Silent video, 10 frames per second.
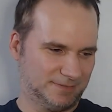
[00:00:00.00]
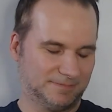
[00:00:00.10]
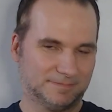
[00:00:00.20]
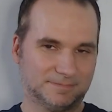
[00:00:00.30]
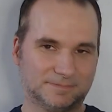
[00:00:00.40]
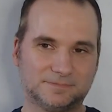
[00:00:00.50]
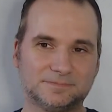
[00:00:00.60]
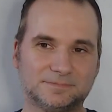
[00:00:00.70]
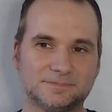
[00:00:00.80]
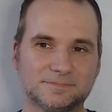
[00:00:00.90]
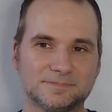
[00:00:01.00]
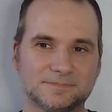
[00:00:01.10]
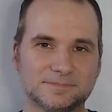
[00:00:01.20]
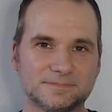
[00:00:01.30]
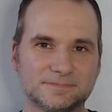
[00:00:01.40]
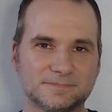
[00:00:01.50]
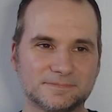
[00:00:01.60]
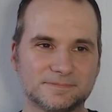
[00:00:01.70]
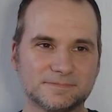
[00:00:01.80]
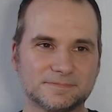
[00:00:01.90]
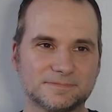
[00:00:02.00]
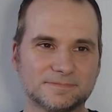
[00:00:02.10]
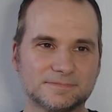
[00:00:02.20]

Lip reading: No one is speaking in this clip.